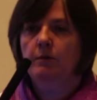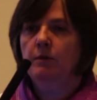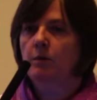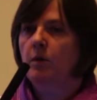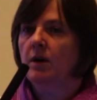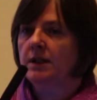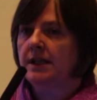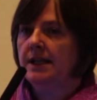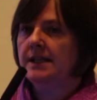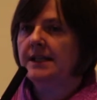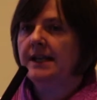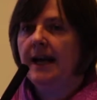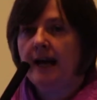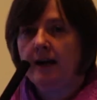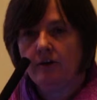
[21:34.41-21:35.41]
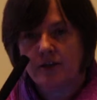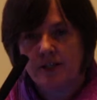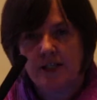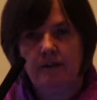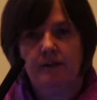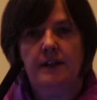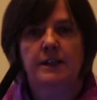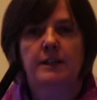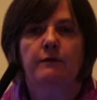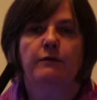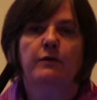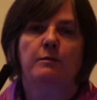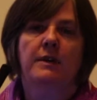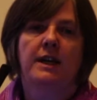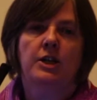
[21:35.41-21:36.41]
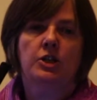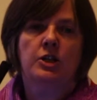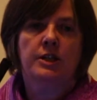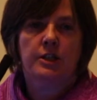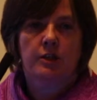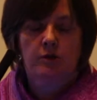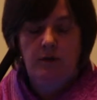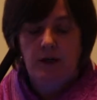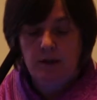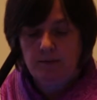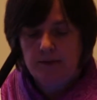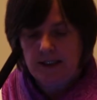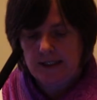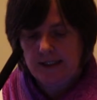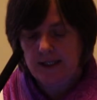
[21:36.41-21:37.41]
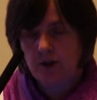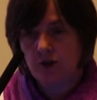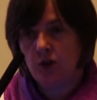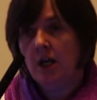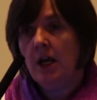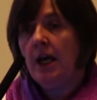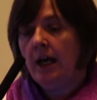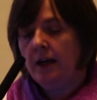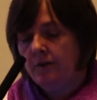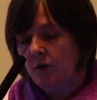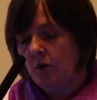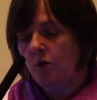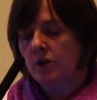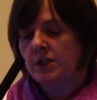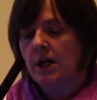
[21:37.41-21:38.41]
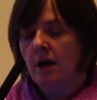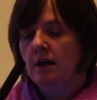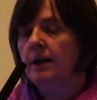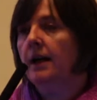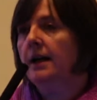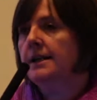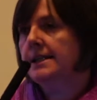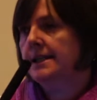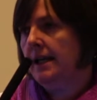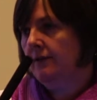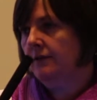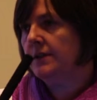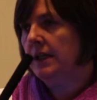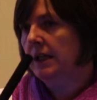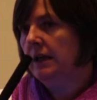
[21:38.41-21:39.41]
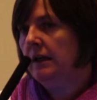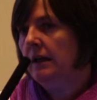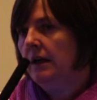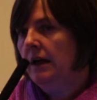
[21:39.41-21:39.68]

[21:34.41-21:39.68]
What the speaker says: well, what is the accuracy of this information, is it credible, etc. And of course, online safety